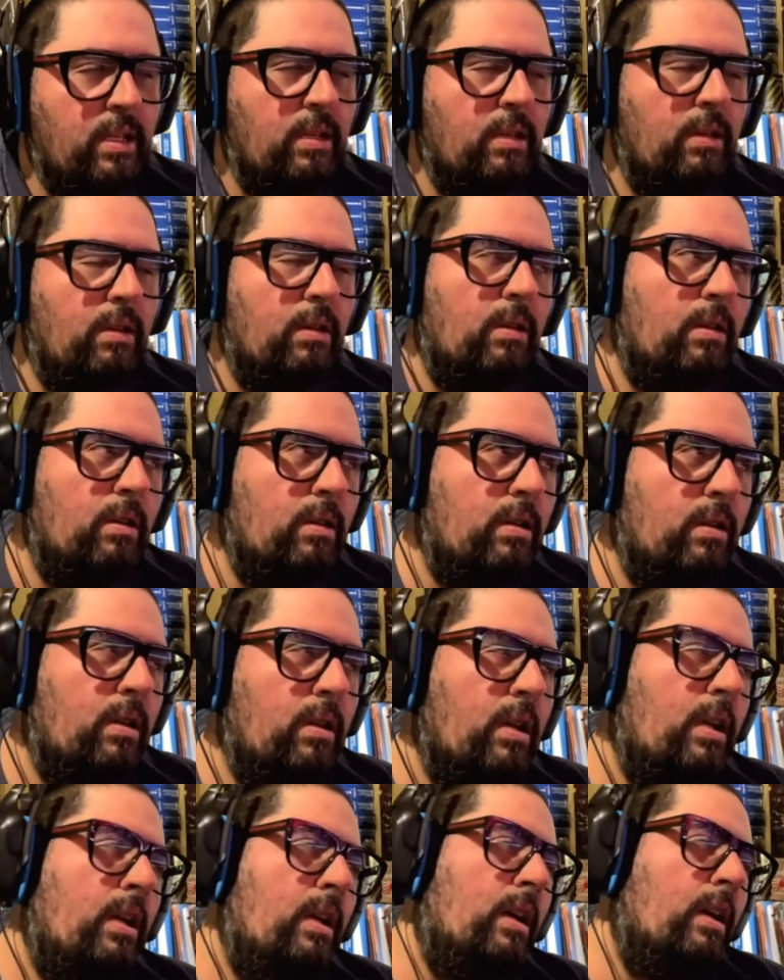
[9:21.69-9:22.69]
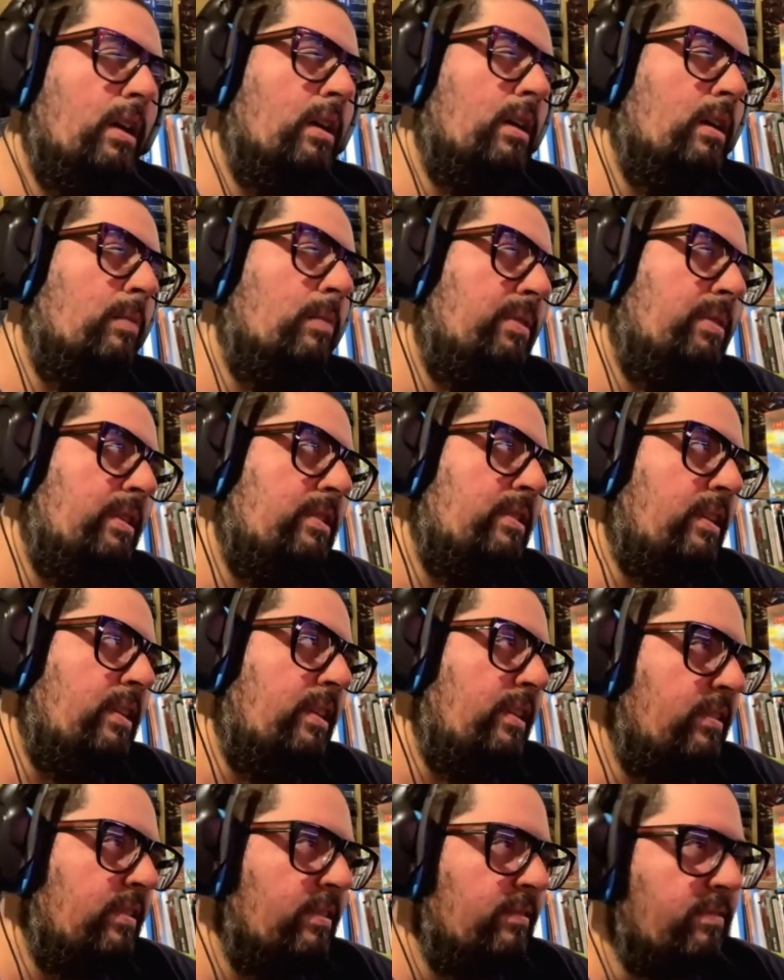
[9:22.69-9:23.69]
oh, I gotta play
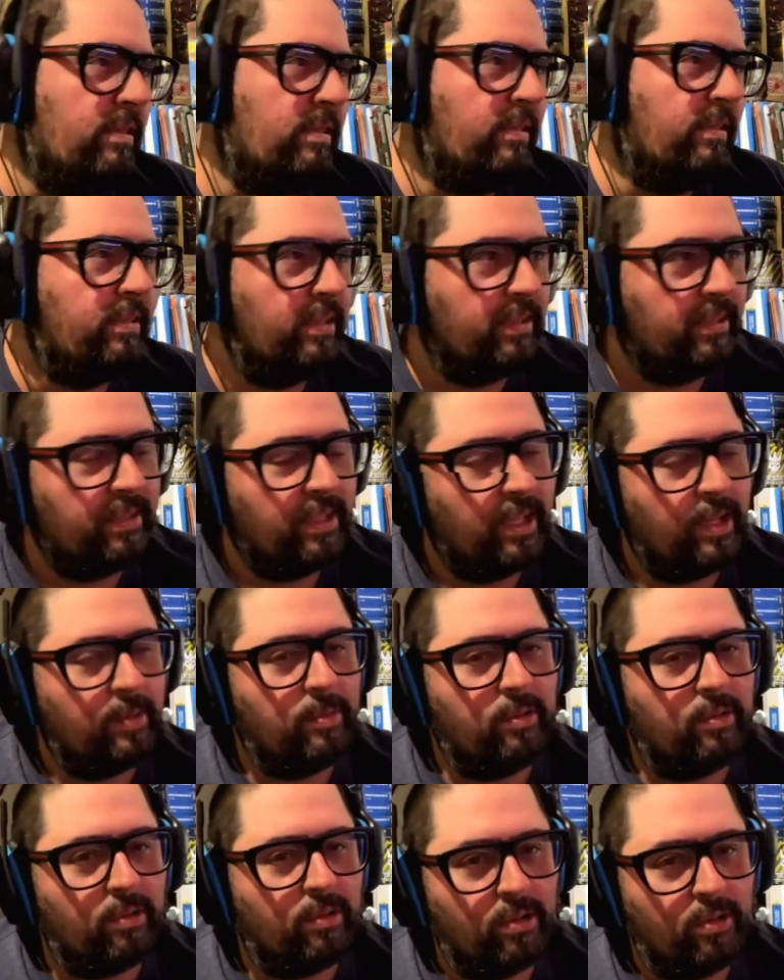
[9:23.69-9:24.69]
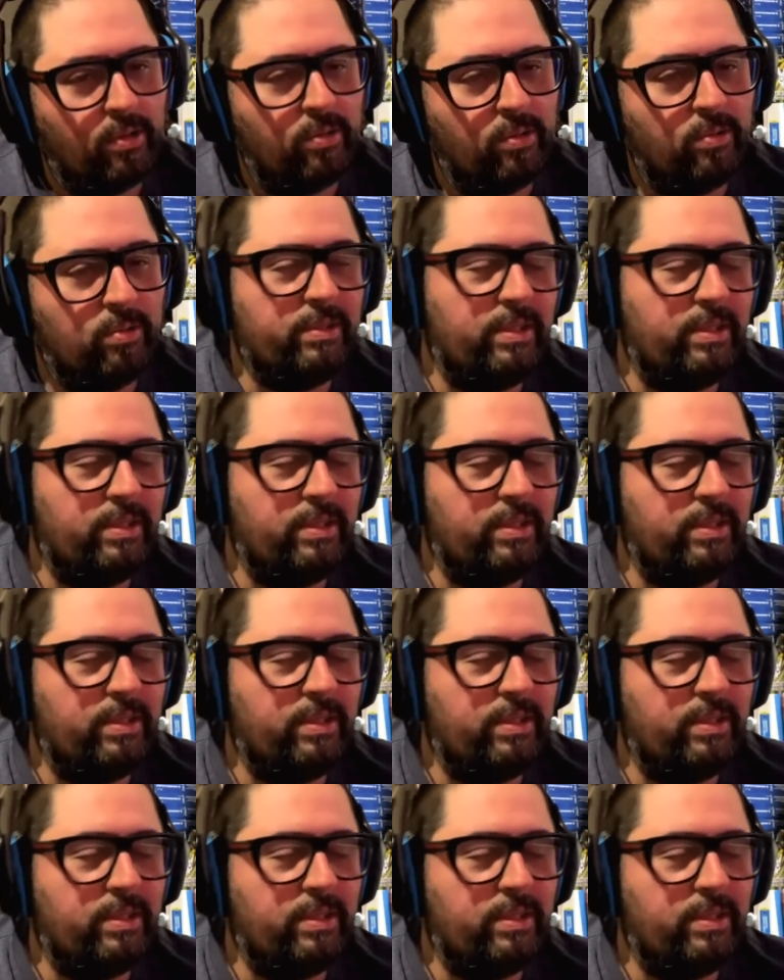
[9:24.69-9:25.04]
Jason for the 6th time in a row.